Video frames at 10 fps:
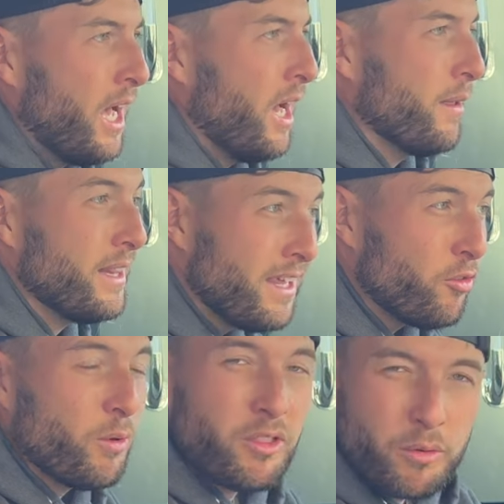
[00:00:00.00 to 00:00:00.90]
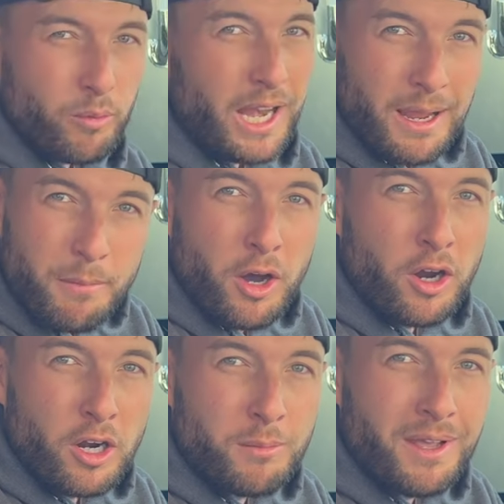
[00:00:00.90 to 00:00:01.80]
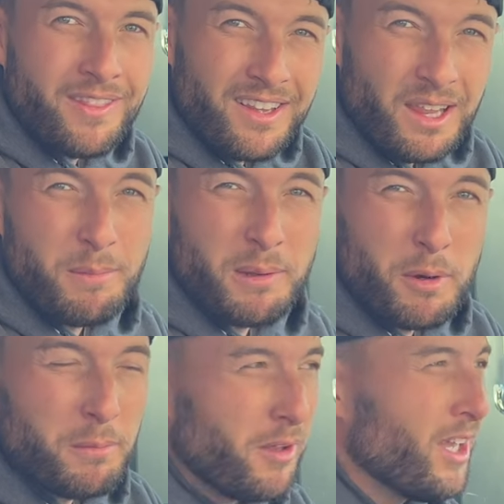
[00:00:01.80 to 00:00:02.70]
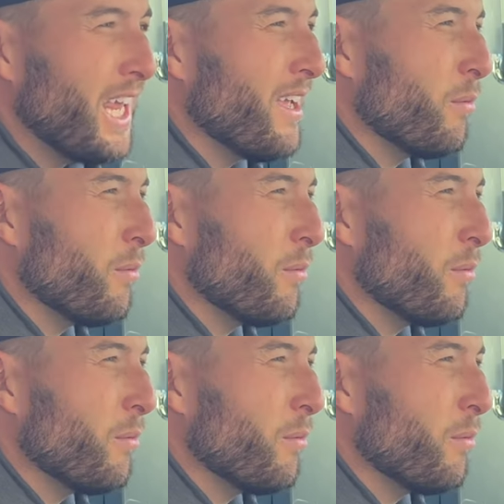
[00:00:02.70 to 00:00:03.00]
uh, at least with the RAM arm and the limited mobility,